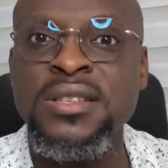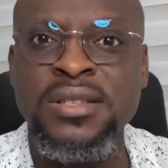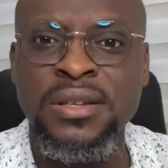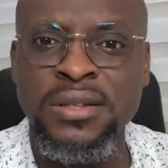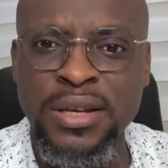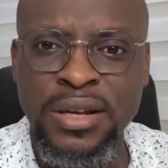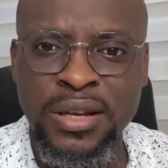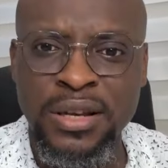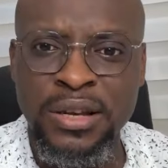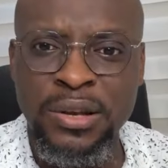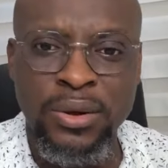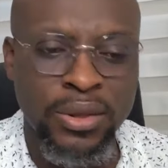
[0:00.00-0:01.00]
This is the day that
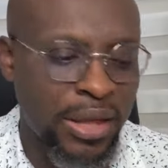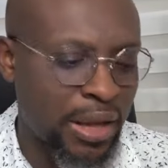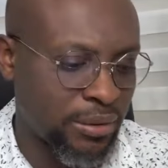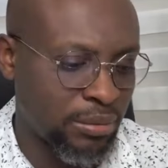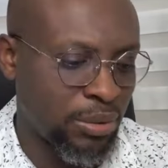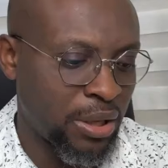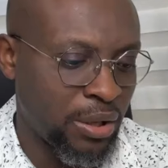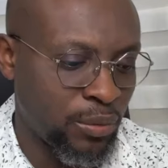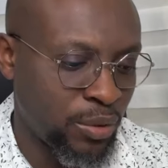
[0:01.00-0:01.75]
the Lord hath made.